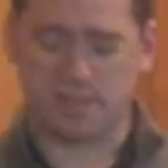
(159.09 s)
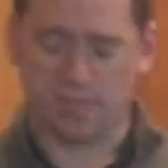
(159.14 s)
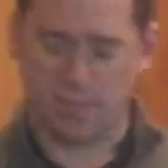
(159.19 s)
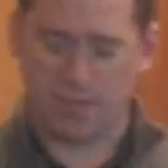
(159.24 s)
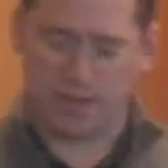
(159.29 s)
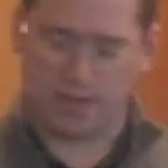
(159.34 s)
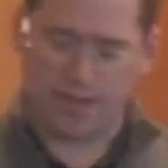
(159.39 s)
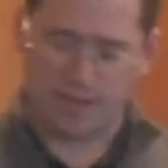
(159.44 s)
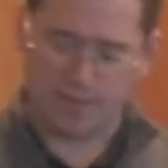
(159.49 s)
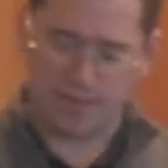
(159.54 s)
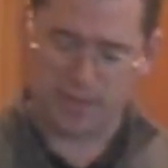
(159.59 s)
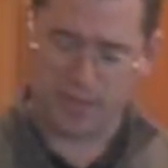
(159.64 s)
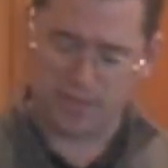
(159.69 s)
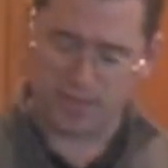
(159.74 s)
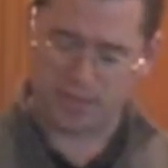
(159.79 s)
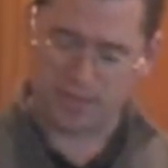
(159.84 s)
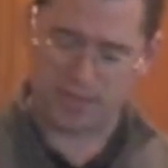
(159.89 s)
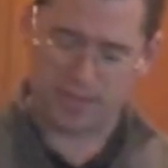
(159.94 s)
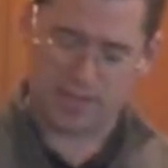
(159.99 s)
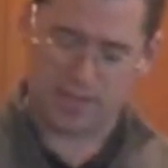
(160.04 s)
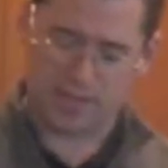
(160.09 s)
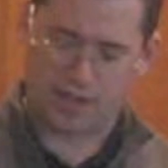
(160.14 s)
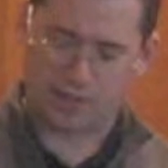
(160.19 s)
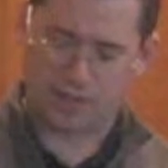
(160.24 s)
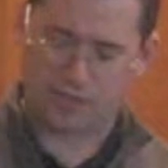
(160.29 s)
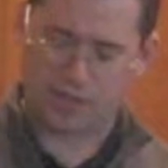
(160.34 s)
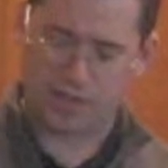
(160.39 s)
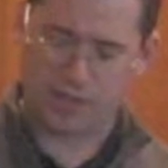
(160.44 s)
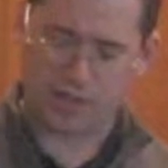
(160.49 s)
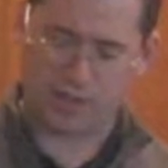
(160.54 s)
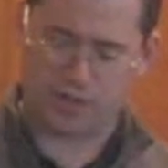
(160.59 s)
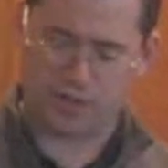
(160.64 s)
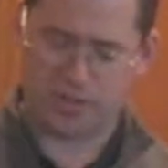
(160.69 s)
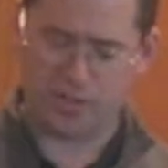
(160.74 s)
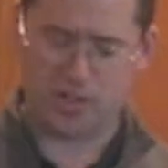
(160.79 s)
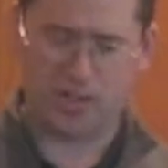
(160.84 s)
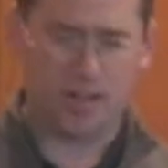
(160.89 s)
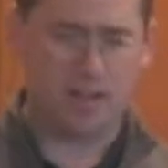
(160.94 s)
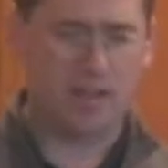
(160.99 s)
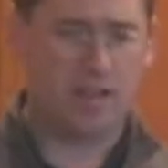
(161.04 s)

It's a pretty light piece, so there's not a lot of freight charges.